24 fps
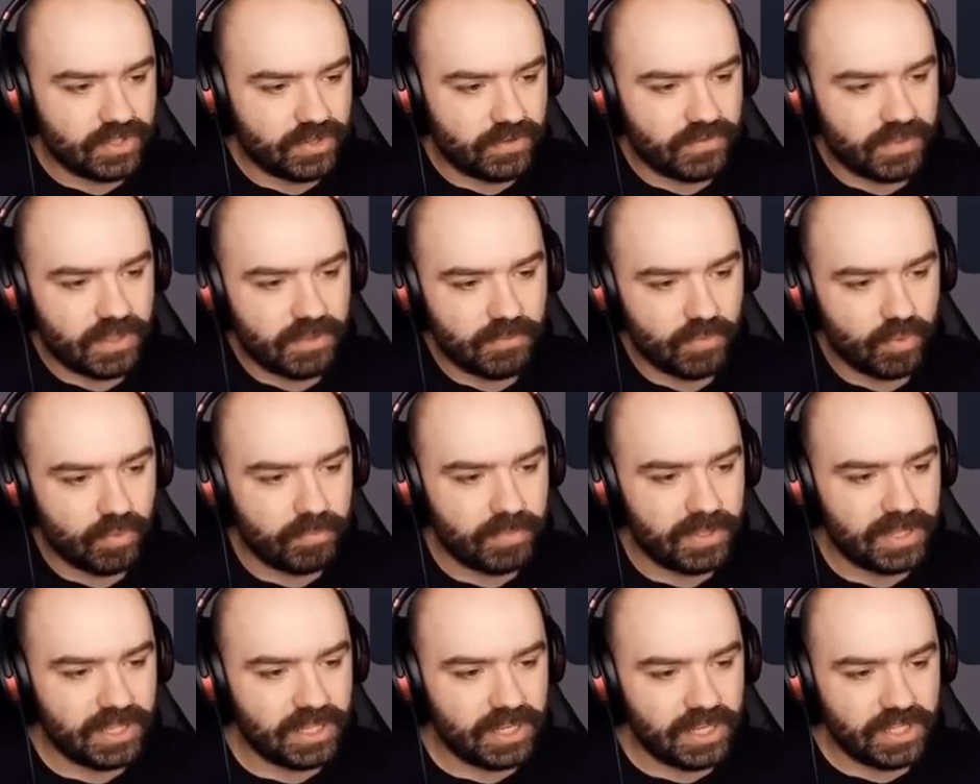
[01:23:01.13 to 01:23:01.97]
of their
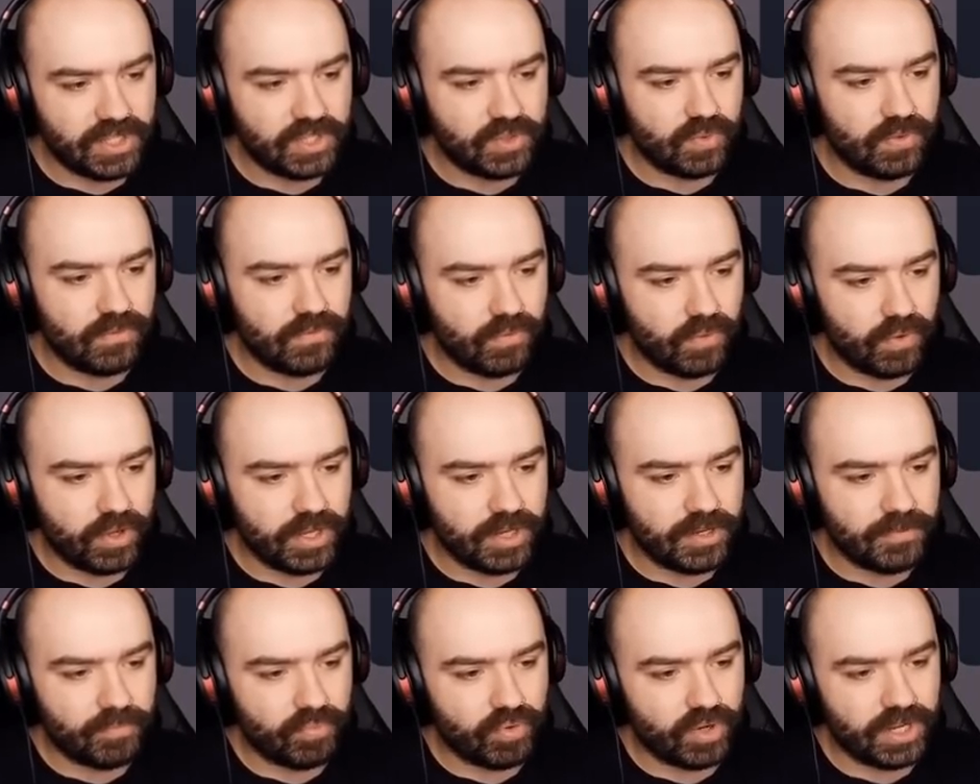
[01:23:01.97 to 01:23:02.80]
mobility to
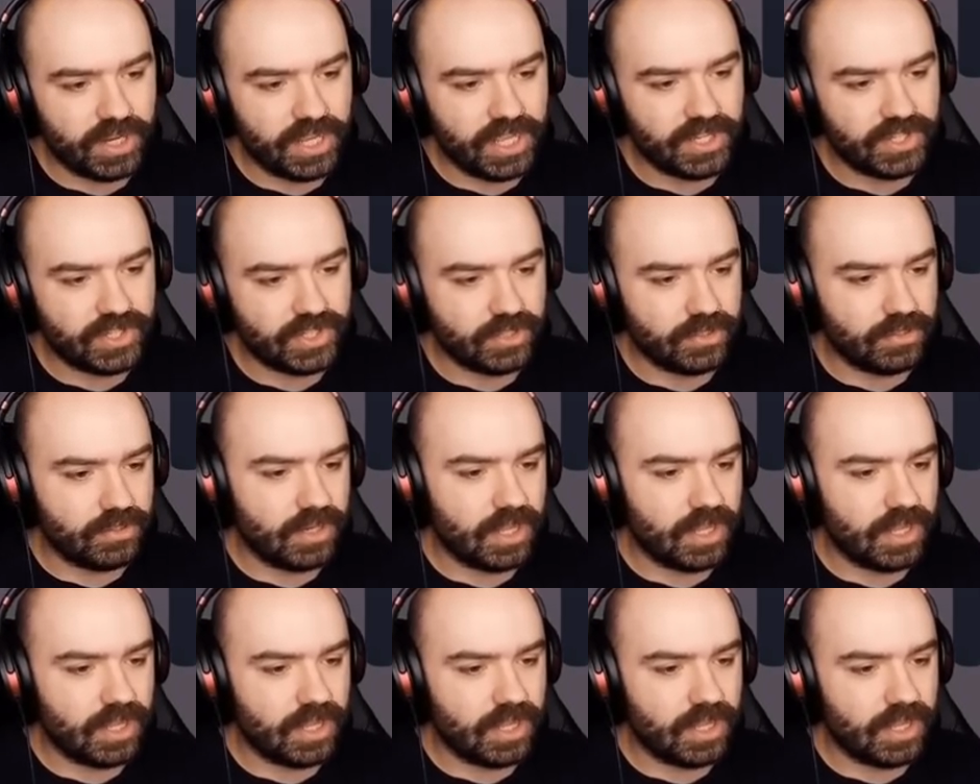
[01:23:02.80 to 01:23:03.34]
avoid predation.